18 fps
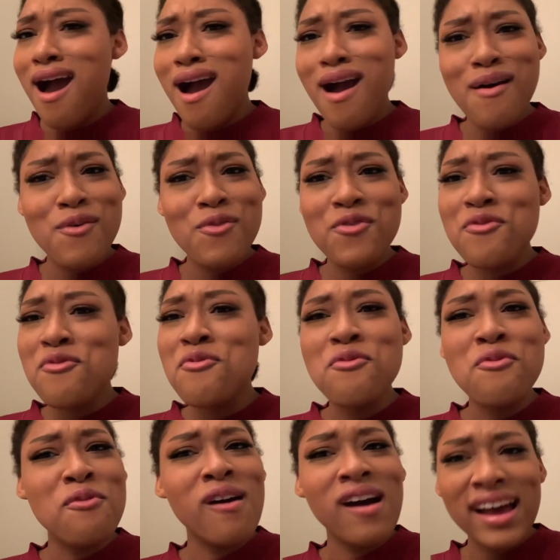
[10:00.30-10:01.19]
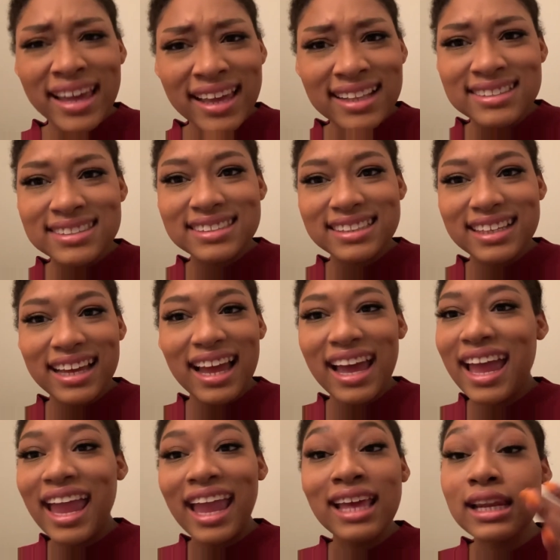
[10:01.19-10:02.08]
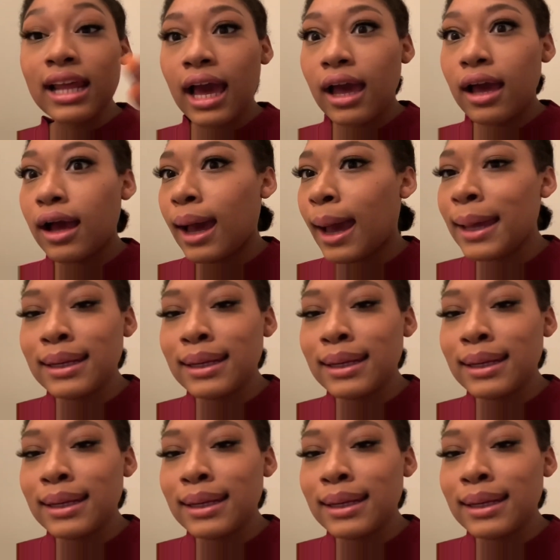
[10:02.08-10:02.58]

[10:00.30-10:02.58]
What? And I did